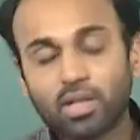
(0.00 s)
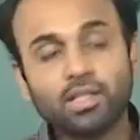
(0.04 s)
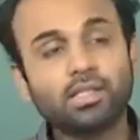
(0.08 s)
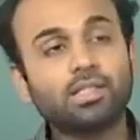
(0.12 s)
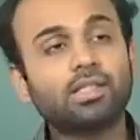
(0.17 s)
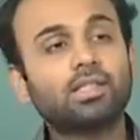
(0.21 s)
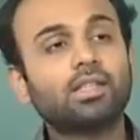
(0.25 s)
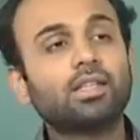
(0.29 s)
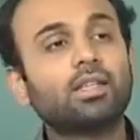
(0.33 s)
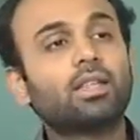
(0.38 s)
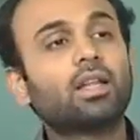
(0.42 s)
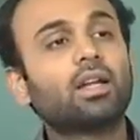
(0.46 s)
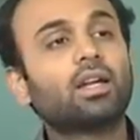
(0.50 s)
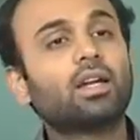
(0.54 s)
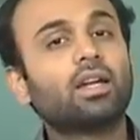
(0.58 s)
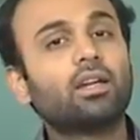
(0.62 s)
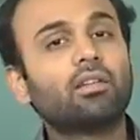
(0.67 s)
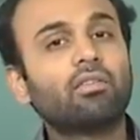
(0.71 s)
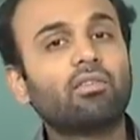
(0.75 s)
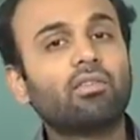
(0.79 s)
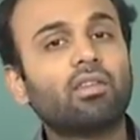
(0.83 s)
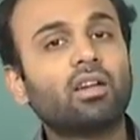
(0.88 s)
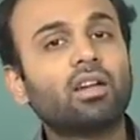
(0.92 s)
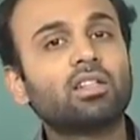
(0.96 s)
can see the
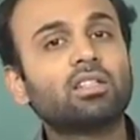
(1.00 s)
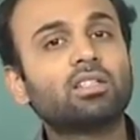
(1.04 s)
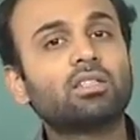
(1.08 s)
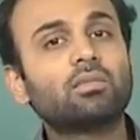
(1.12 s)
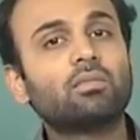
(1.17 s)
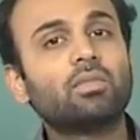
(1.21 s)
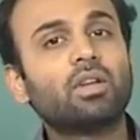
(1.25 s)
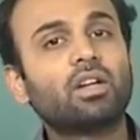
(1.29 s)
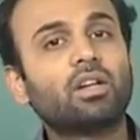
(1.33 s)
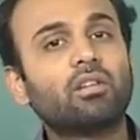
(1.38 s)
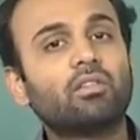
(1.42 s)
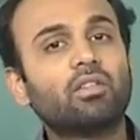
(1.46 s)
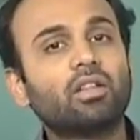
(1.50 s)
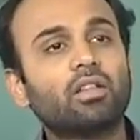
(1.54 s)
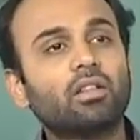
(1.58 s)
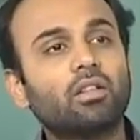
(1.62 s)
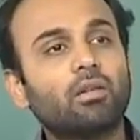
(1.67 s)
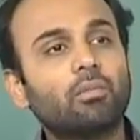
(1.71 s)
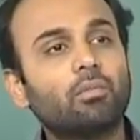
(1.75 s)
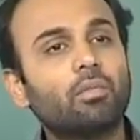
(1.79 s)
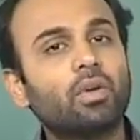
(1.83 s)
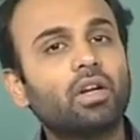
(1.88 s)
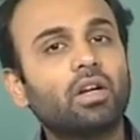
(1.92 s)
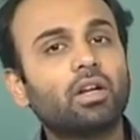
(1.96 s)
difference between
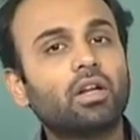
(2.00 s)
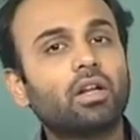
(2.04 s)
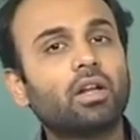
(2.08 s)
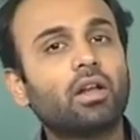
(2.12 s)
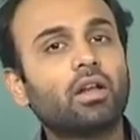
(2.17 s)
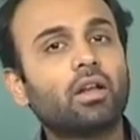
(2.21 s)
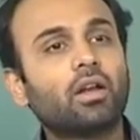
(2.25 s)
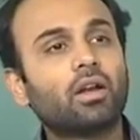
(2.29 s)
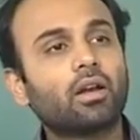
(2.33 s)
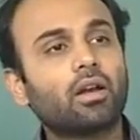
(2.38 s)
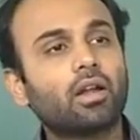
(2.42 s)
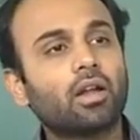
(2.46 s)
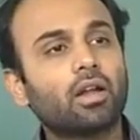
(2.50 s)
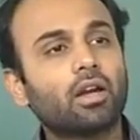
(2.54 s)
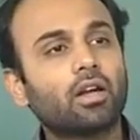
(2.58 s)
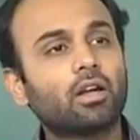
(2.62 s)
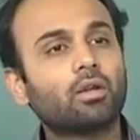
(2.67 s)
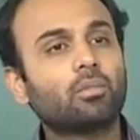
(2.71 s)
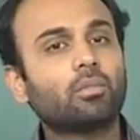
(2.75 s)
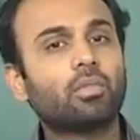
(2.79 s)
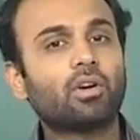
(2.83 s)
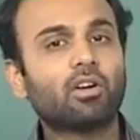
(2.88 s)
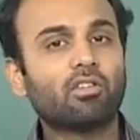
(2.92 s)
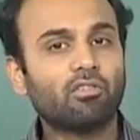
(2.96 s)
the bit error rate
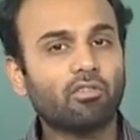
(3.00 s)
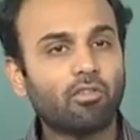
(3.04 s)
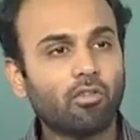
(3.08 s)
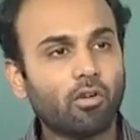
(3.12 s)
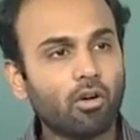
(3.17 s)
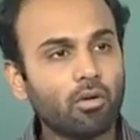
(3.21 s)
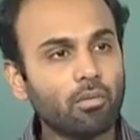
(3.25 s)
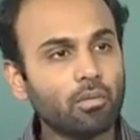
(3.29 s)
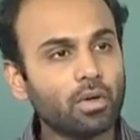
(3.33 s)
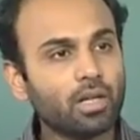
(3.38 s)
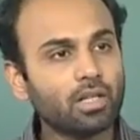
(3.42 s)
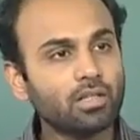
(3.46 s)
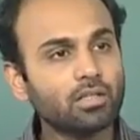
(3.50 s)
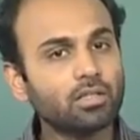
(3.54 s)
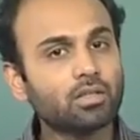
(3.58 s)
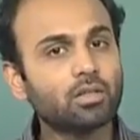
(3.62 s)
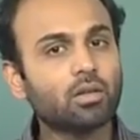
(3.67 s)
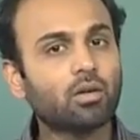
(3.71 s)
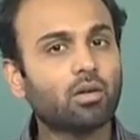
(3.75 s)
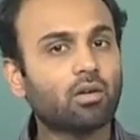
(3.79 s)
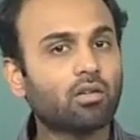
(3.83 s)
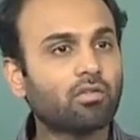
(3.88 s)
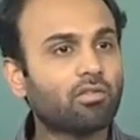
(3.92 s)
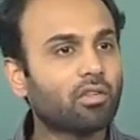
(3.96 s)
performance
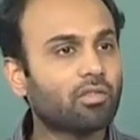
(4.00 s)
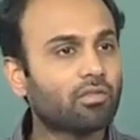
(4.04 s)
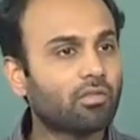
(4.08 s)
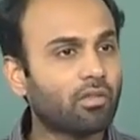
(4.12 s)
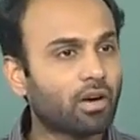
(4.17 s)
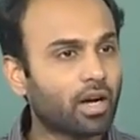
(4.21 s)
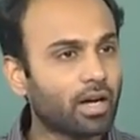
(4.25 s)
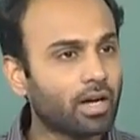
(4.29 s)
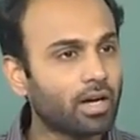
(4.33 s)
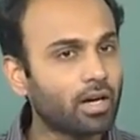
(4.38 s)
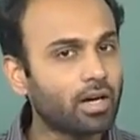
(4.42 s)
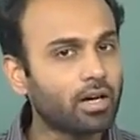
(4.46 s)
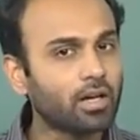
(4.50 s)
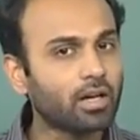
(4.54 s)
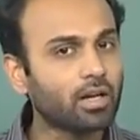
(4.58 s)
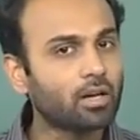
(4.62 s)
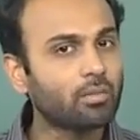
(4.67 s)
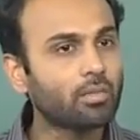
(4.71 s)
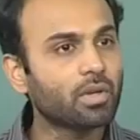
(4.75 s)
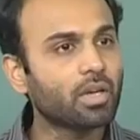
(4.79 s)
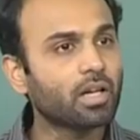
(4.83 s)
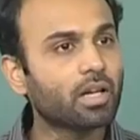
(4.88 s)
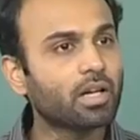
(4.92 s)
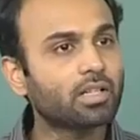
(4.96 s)
of a wired
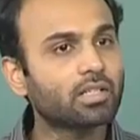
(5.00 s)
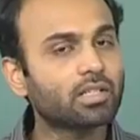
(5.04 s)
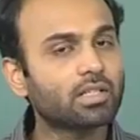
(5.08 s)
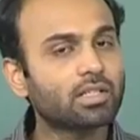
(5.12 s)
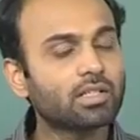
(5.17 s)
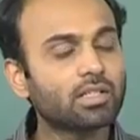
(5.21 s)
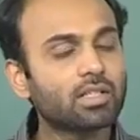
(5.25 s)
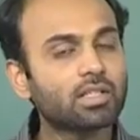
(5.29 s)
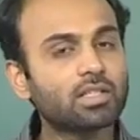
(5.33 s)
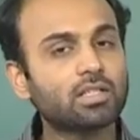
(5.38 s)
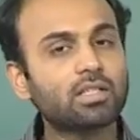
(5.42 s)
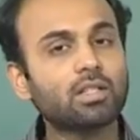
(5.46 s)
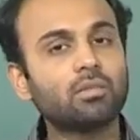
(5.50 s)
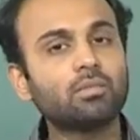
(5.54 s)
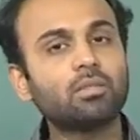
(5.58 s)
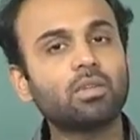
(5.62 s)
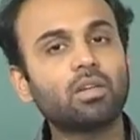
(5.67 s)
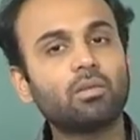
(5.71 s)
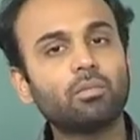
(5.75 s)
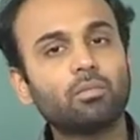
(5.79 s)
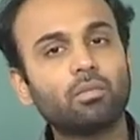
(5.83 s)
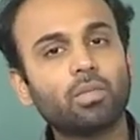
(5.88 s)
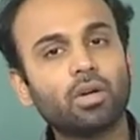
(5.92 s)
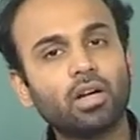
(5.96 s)
communication system
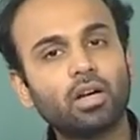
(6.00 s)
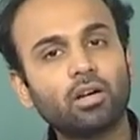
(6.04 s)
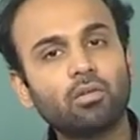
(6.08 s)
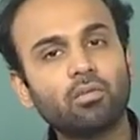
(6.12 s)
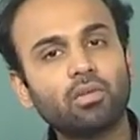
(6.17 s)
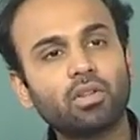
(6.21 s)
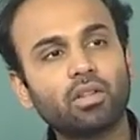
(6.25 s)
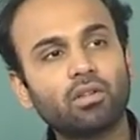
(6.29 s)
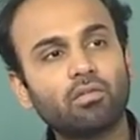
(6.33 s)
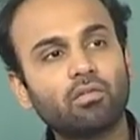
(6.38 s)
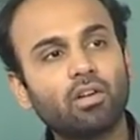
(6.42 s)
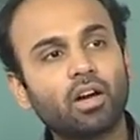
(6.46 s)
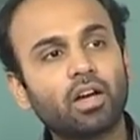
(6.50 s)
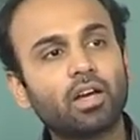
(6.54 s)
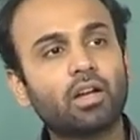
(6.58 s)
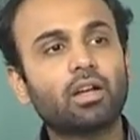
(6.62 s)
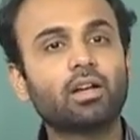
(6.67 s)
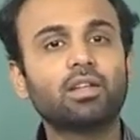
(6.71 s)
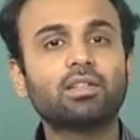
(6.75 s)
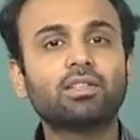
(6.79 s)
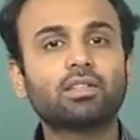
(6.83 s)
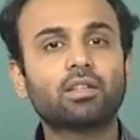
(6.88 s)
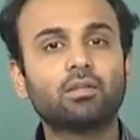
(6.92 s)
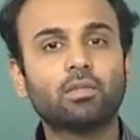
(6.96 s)
compared with a
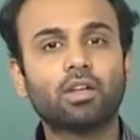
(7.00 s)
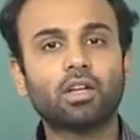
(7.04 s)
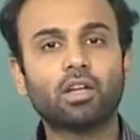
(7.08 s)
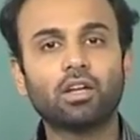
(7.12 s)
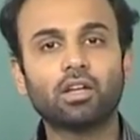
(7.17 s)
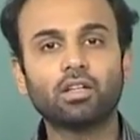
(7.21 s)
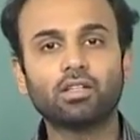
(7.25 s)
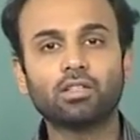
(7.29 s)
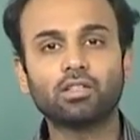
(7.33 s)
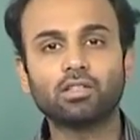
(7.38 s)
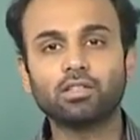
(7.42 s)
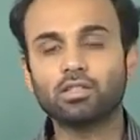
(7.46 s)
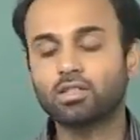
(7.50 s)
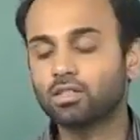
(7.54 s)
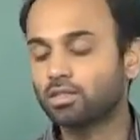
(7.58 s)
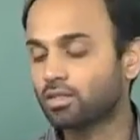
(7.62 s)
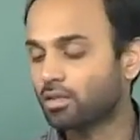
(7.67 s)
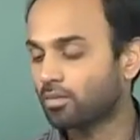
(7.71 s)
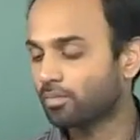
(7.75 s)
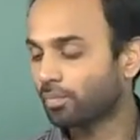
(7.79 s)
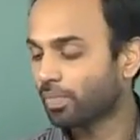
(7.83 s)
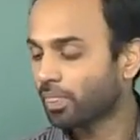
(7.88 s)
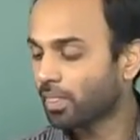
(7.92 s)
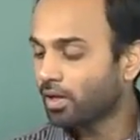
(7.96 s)
wireless communication
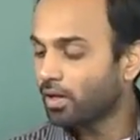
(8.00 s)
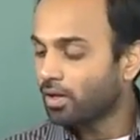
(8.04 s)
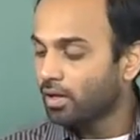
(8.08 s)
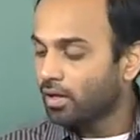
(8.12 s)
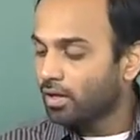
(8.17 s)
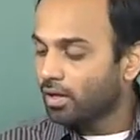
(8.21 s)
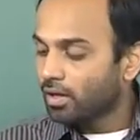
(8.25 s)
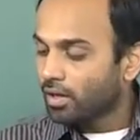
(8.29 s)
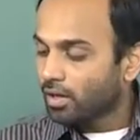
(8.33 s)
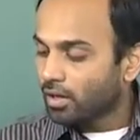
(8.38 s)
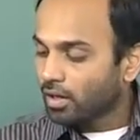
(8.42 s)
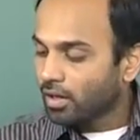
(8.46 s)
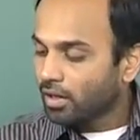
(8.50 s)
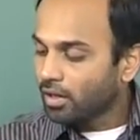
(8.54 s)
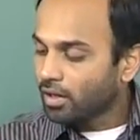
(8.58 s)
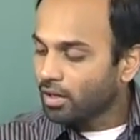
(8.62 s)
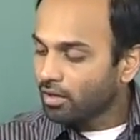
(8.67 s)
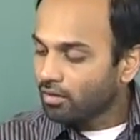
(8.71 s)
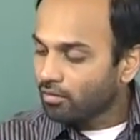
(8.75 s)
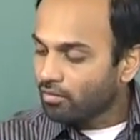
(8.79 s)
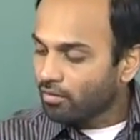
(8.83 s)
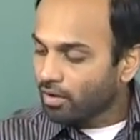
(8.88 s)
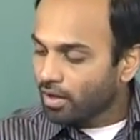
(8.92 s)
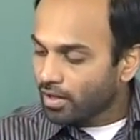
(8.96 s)
system.
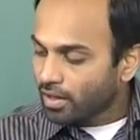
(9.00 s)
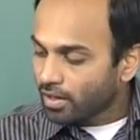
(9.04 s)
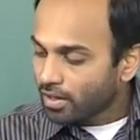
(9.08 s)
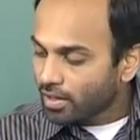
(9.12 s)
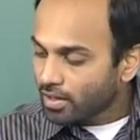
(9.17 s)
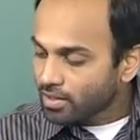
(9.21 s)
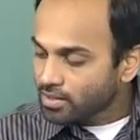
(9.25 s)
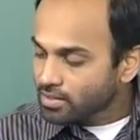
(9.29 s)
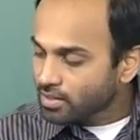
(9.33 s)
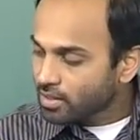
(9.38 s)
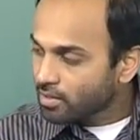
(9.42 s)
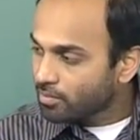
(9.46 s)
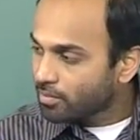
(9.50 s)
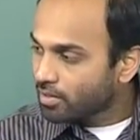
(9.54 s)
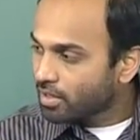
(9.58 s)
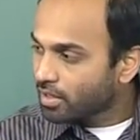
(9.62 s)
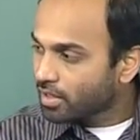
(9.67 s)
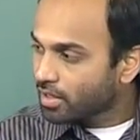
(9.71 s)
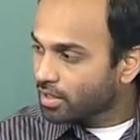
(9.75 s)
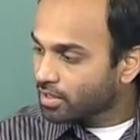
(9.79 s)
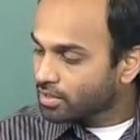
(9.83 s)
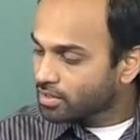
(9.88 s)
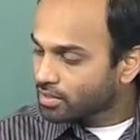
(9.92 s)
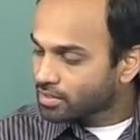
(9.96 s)
In a wireless
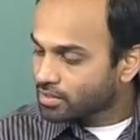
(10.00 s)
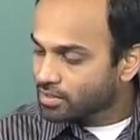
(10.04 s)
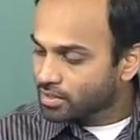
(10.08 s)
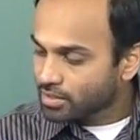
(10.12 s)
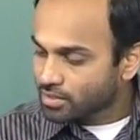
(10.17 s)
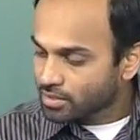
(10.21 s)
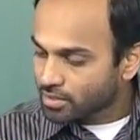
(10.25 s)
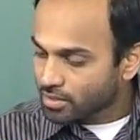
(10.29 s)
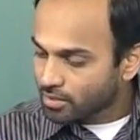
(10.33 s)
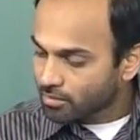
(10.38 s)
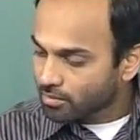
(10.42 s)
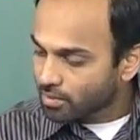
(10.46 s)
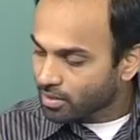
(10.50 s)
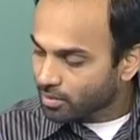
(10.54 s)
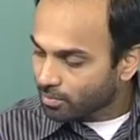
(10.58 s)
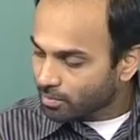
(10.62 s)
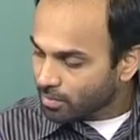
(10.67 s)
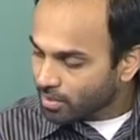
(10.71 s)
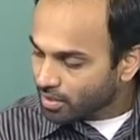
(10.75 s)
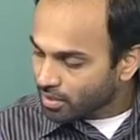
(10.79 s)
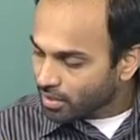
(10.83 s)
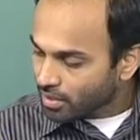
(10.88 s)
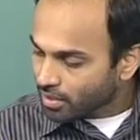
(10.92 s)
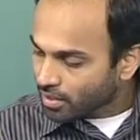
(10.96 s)
communication system, the
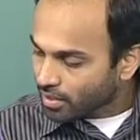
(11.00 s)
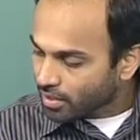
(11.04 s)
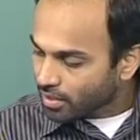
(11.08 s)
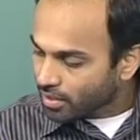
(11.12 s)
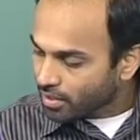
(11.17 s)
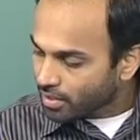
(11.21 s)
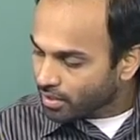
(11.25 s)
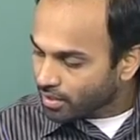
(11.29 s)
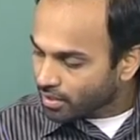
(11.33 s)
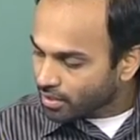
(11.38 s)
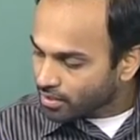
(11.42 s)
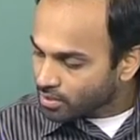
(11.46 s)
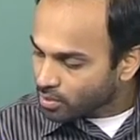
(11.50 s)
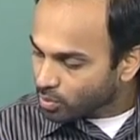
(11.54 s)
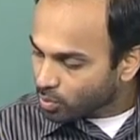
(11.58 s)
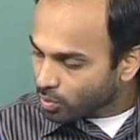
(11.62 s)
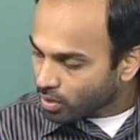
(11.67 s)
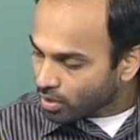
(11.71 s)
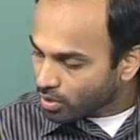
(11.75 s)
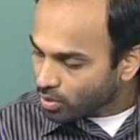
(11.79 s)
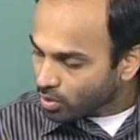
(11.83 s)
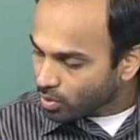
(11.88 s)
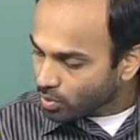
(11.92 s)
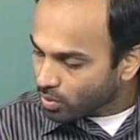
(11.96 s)
bit error rate is
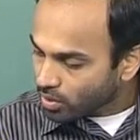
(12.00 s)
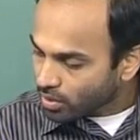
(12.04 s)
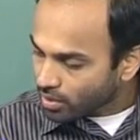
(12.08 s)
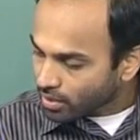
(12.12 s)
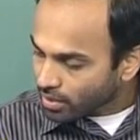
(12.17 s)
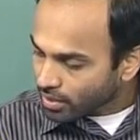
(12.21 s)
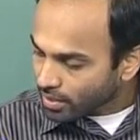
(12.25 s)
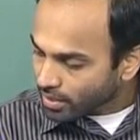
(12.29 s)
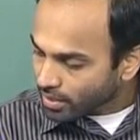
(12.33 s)
1 over